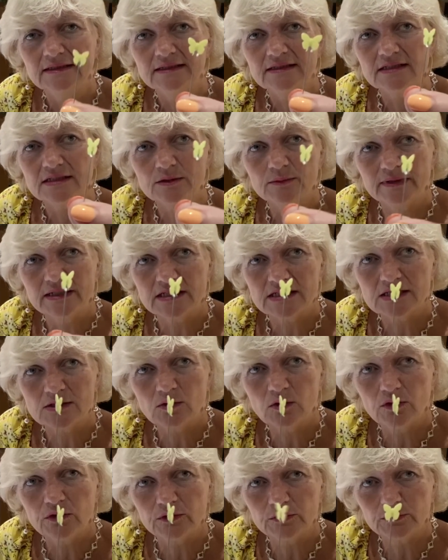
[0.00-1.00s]
So when I
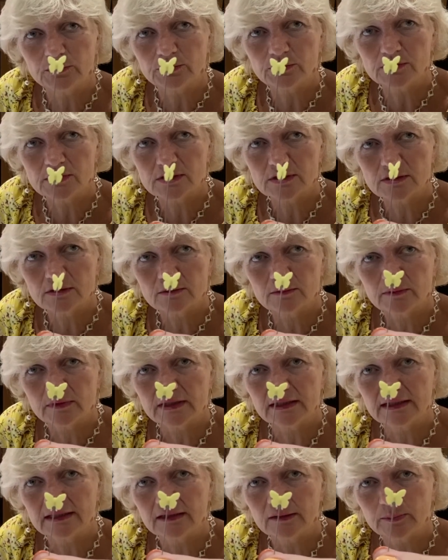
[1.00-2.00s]
saw those with the
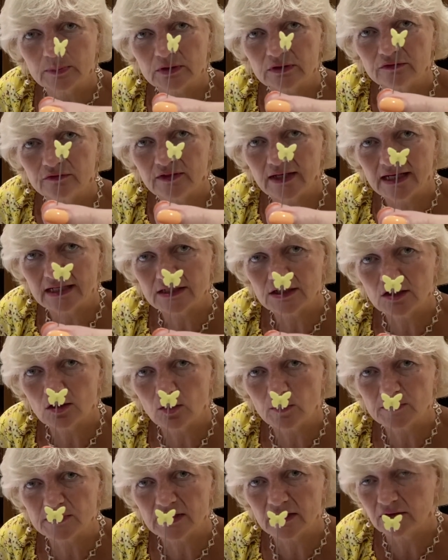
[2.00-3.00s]
little butterfly
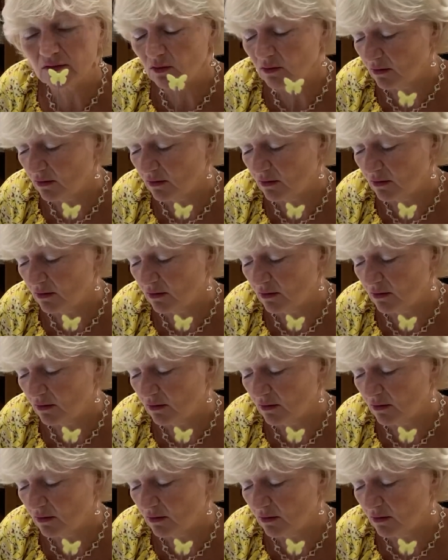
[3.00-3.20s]
tops, I thought,